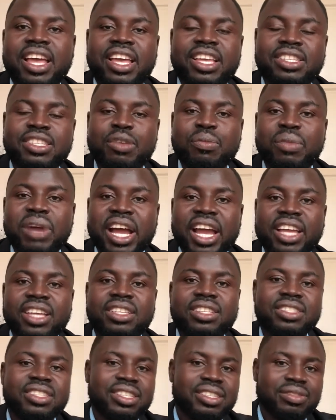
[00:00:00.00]
It's a
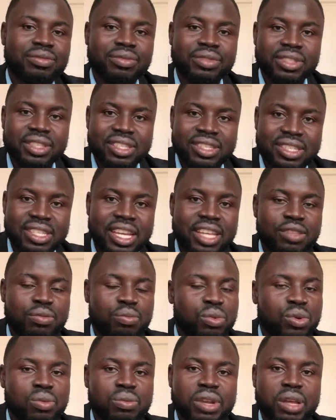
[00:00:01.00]
mindset
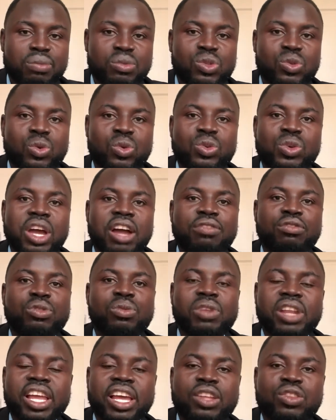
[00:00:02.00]
problem. So you have to
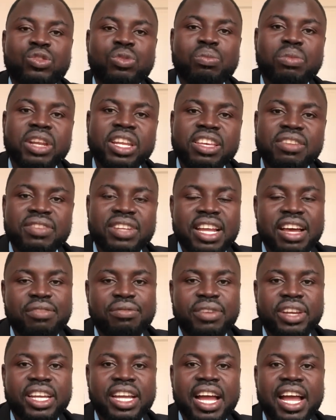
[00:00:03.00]
learn to believe in
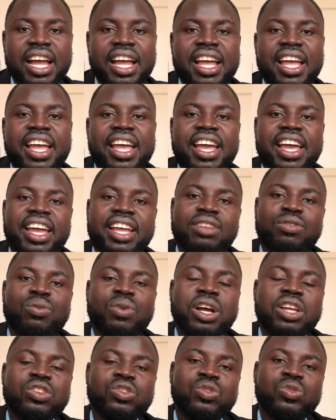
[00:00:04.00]
Africa, and
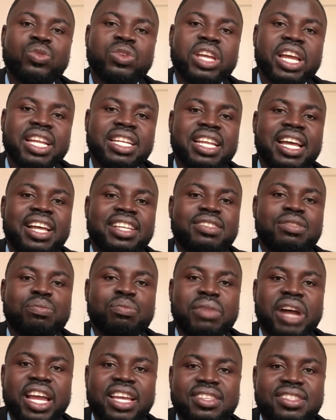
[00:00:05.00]
once you get that
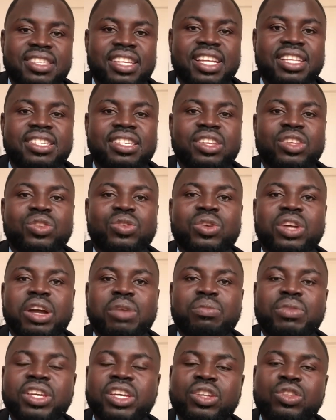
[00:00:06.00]
mindset, you
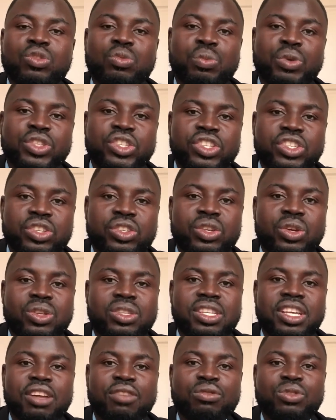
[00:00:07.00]
can begin to position
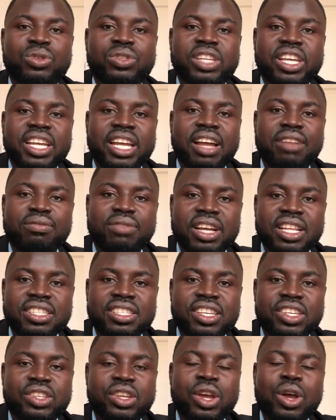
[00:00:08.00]
yourself to take
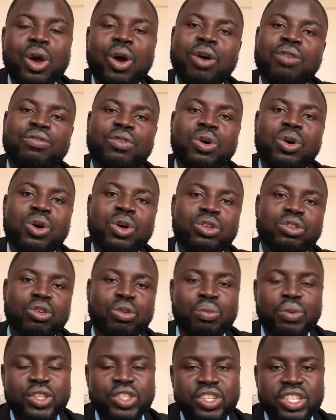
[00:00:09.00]
advantage of all the
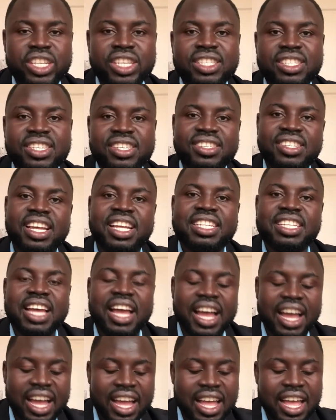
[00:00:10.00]
opportunities that
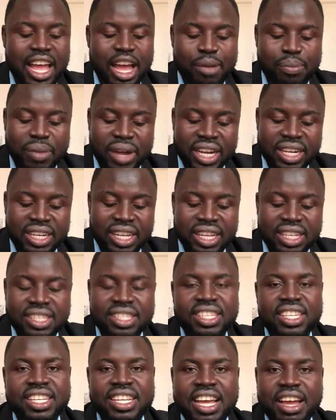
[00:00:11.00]
are
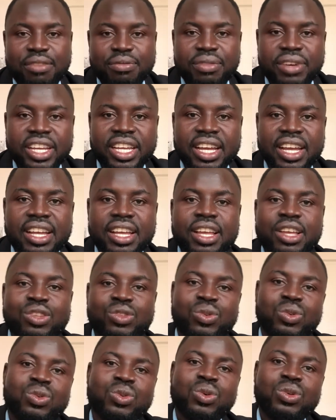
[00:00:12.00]
abundant in Africa.
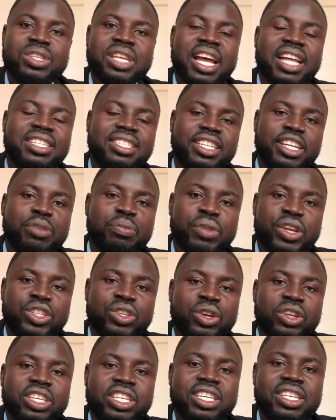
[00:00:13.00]
So those are three
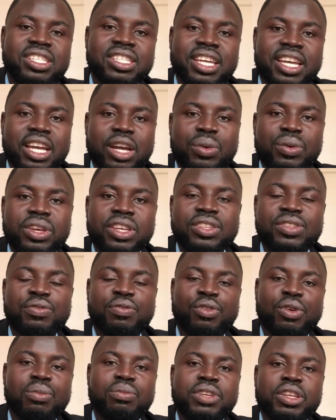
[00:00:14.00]
major key takeaways
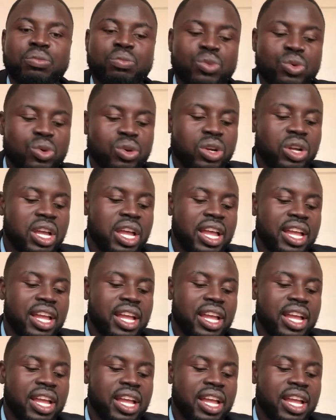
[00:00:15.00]
from the book,